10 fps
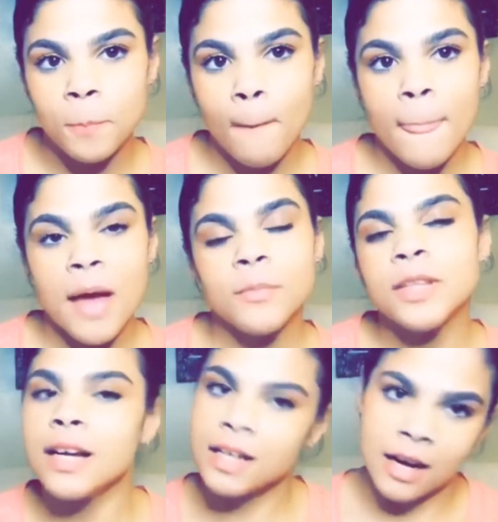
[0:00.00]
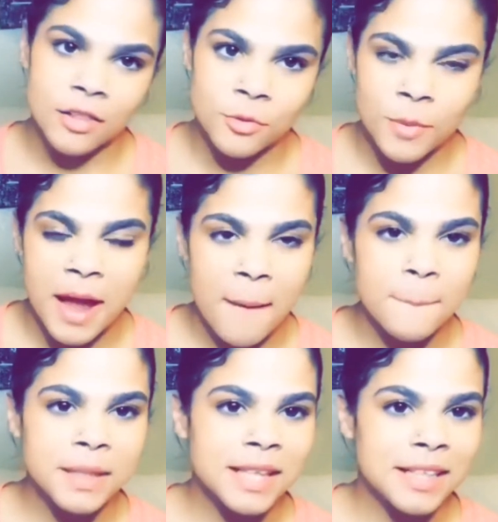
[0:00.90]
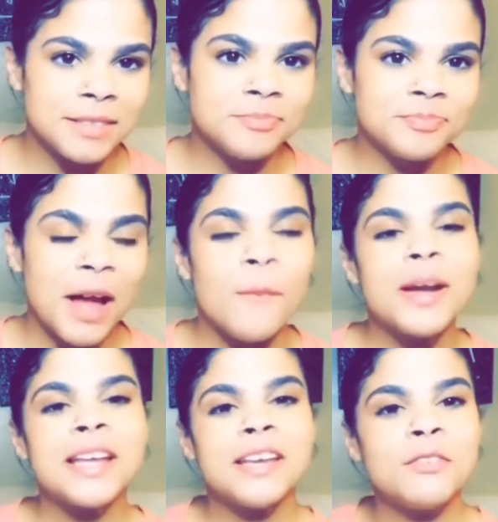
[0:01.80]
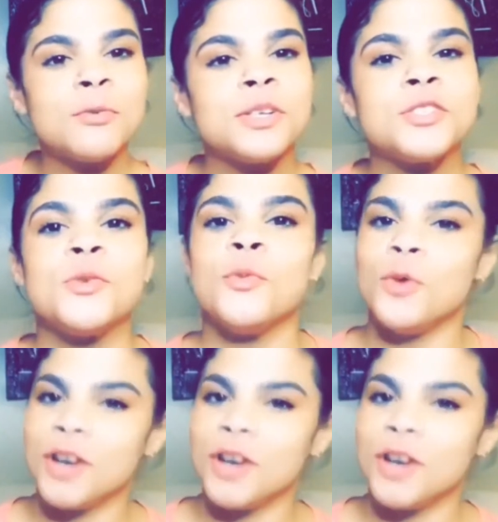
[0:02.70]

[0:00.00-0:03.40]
Well, not get it out of the way, but like, I want to give you what you want.